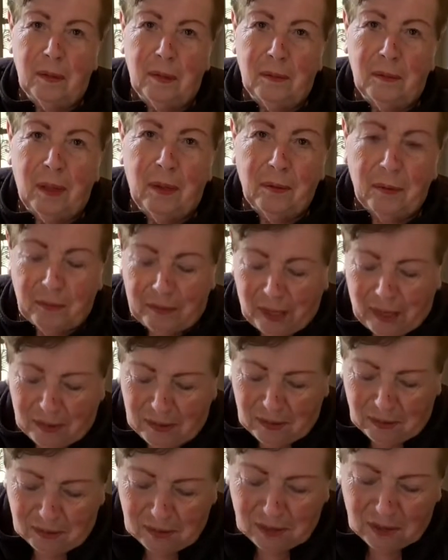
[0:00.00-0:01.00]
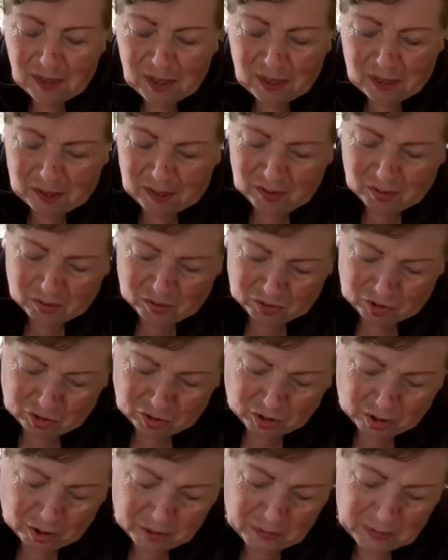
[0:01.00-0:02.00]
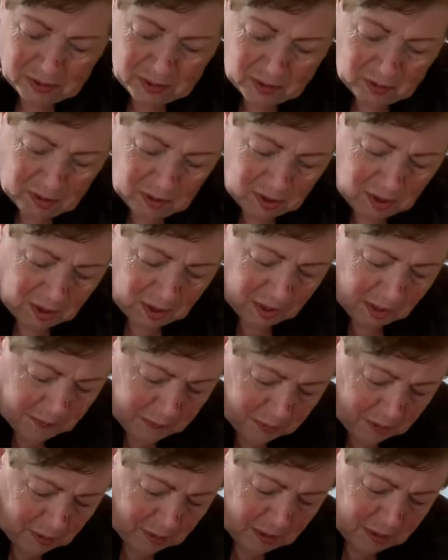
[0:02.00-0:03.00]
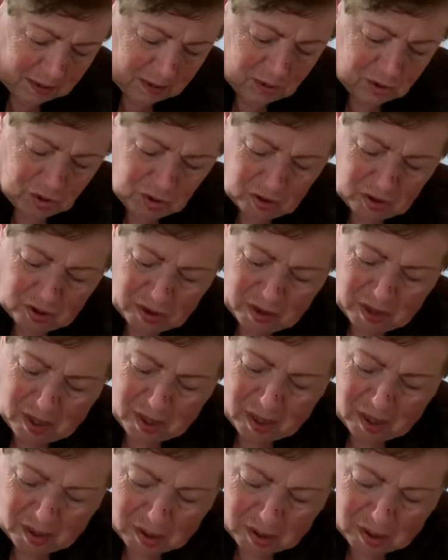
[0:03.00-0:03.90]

Okay, don't say, sugar. I don't, they're going to think I put a lot of sugar in there.